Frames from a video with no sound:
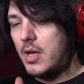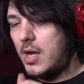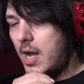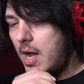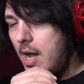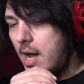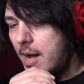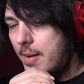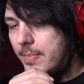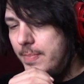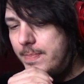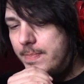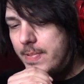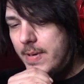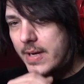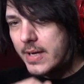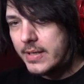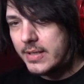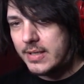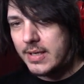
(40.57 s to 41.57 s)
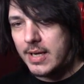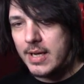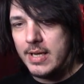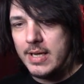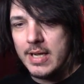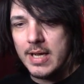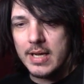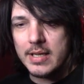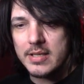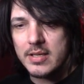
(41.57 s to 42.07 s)
Uh, but uh,
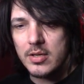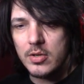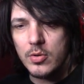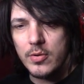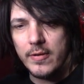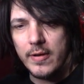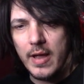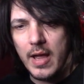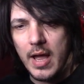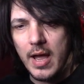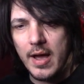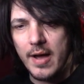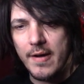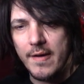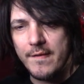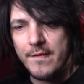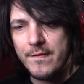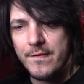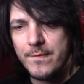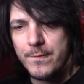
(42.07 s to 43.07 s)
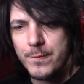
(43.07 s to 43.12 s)
yeah, so a uh,